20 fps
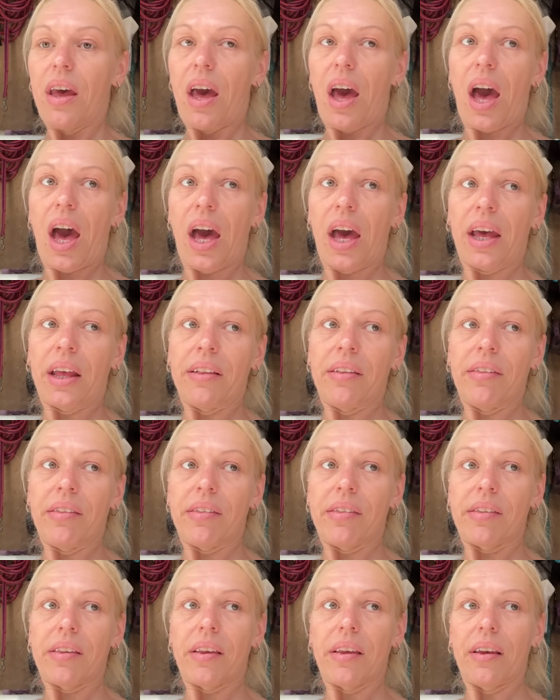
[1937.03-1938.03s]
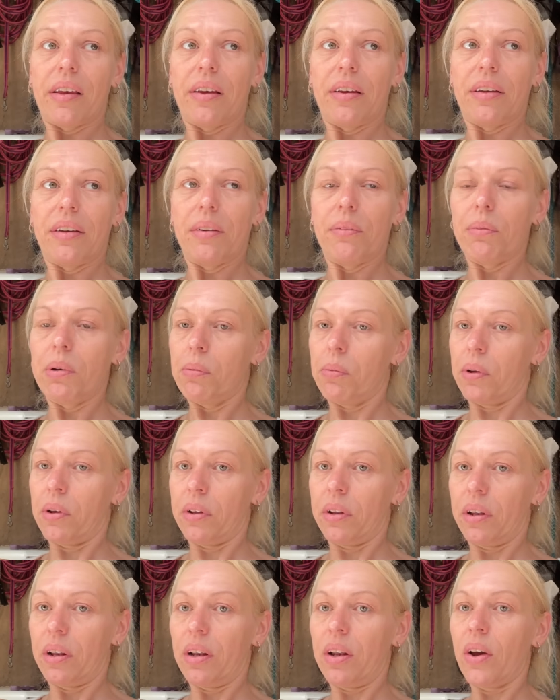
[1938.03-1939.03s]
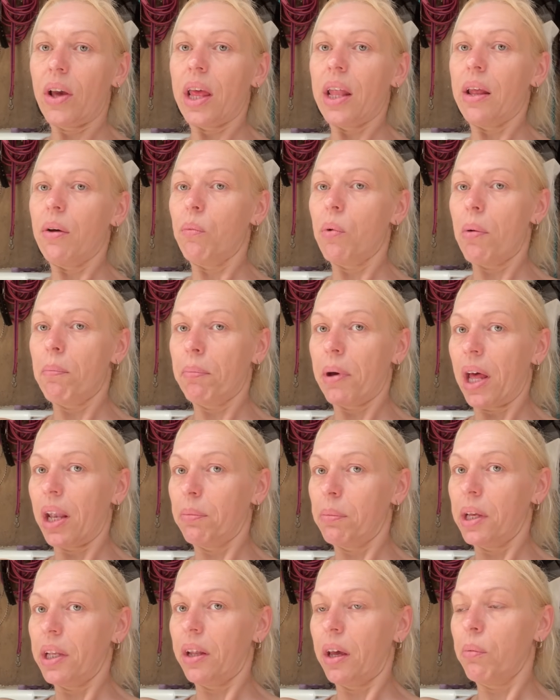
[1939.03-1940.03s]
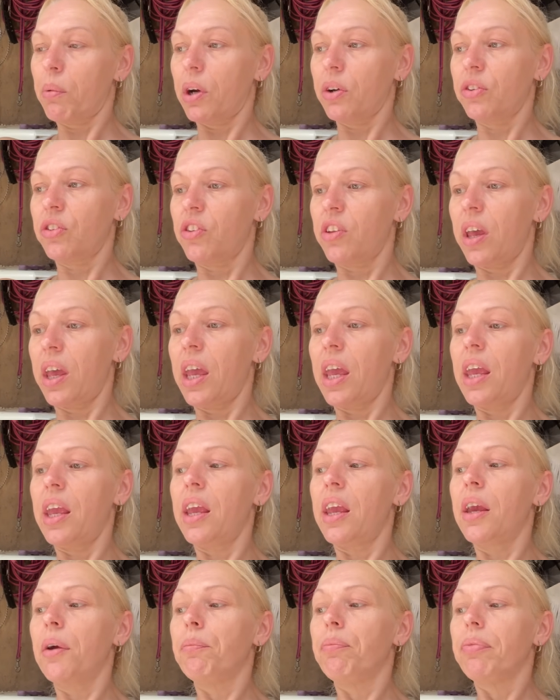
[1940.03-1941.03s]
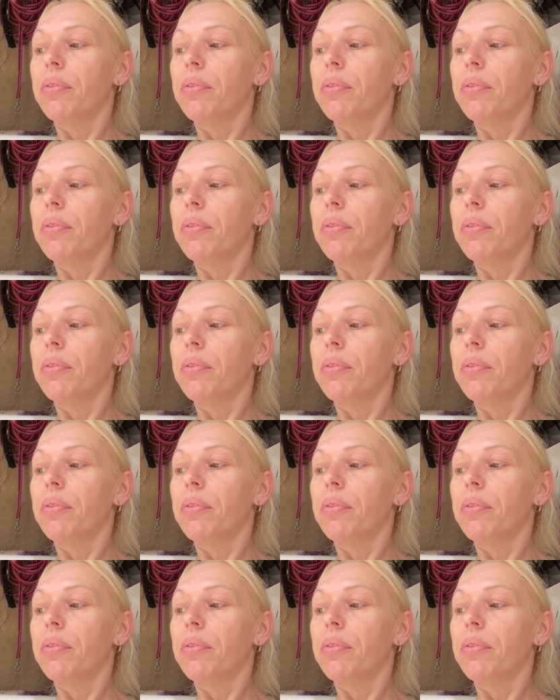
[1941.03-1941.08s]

And we were looking at one palomino Welsh D